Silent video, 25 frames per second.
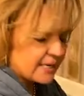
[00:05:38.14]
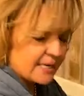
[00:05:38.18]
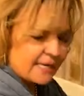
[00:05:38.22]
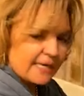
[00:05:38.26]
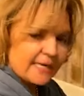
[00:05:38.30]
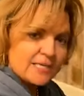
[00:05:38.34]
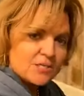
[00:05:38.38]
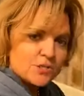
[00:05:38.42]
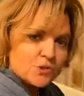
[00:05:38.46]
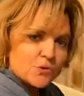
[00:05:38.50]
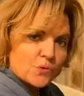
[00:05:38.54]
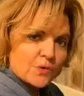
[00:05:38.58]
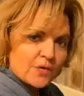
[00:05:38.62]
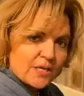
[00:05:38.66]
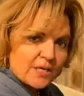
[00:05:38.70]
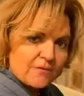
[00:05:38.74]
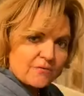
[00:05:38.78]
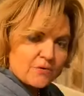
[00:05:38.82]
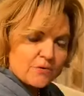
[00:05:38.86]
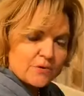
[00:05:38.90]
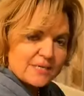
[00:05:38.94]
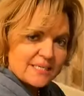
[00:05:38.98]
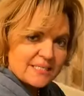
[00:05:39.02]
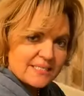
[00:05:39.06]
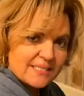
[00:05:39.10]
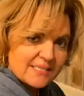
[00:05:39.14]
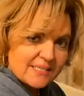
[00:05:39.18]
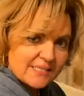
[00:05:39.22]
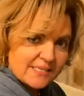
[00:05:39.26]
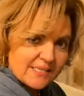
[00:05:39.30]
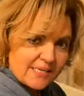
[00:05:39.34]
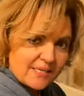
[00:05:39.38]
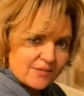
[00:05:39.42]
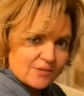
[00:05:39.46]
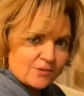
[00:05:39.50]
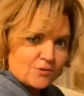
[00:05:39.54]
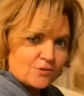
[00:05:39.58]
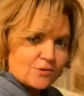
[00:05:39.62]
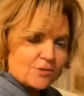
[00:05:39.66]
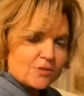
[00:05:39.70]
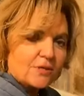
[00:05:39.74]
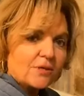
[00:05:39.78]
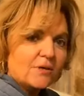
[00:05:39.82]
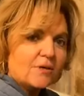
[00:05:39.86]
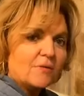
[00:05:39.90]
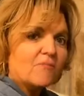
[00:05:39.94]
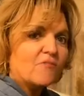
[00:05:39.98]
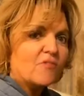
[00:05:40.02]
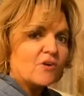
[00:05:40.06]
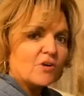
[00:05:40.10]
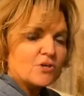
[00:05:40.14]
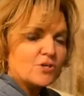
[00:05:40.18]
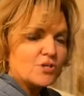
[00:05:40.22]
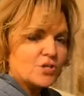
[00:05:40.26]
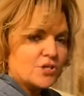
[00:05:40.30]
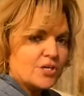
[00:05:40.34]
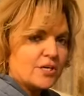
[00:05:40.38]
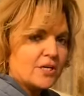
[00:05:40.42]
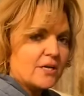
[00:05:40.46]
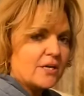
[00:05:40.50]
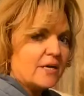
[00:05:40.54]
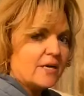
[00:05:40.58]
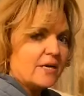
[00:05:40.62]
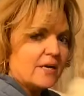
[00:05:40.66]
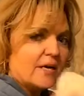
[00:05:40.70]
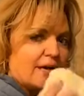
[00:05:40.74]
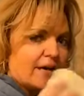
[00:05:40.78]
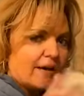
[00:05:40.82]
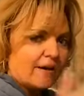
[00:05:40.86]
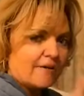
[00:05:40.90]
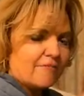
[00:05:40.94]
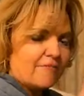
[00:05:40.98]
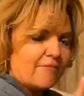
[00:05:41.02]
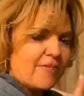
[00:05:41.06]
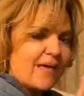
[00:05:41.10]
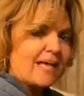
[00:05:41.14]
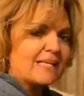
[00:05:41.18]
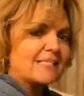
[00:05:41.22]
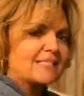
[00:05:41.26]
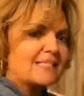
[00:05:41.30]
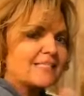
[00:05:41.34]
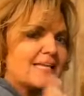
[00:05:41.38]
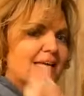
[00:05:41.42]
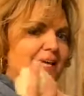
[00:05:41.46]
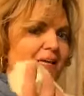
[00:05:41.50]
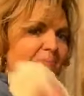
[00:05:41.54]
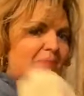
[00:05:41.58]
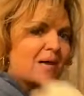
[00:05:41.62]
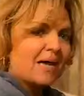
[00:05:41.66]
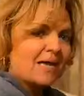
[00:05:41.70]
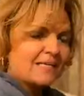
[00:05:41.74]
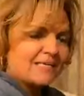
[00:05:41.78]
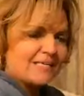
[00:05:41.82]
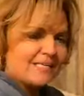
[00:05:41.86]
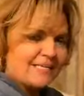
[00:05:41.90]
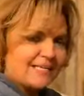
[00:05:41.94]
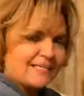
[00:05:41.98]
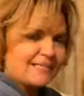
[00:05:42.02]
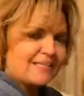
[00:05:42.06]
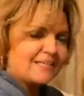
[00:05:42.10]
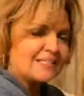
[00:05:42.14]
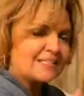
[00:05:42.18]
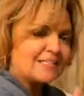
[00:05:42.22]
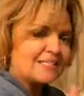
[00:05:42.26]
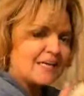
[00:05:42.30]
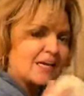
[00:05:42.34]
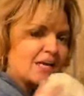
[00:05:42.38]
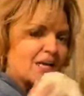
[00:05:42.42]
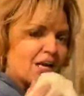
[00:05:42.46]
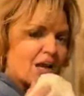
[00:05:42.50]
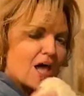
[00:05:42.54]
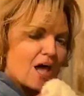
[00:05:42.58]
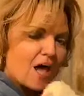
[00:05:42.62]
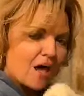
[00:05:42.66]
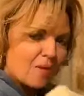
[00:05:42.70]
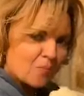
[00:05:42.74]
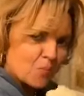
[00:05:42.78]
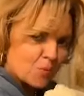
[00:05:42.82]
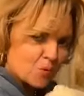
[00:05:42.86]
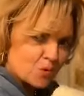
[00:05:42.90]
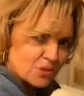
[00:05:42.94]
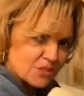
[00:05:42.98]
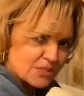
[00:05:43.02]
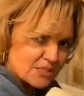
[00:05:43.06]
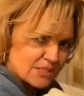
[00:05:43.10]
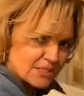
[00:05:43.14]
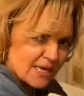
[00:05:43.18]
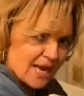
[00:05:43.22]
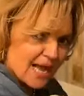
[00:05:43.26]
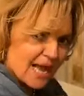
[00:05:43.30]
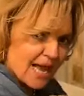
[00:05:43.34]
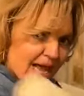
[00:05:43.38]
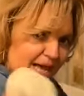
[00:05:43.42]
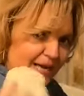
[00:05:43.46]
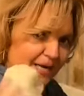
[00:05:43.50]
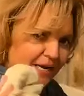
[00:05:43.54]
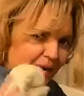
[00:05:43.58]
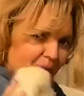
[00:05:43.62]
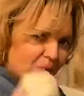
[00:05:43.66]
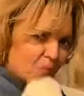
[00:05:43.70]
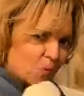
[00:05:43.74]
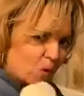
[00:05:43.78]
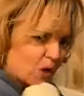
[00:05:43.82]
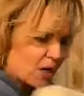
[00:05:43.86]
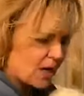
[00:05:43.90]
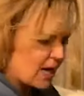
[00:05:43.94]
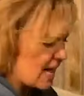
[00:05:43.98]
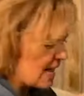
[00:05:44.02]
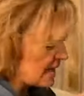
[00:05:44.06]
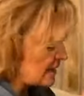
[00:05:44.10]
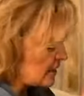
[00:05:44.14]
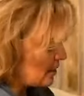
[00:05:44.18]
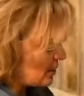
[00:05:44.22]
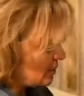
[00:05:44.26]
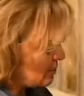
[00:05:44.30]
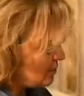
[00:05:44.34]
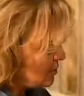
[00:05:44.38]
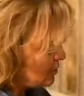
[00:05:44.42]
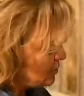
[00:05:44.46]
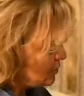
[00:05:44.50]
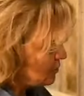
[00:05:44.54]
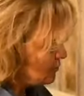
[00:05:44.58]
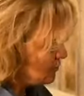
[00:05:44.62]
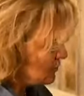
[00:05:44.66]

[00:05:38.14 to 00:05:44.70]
it's going to give you a sealed version of that same idea. It's got a lot more slide, a lot more glide. It's going to move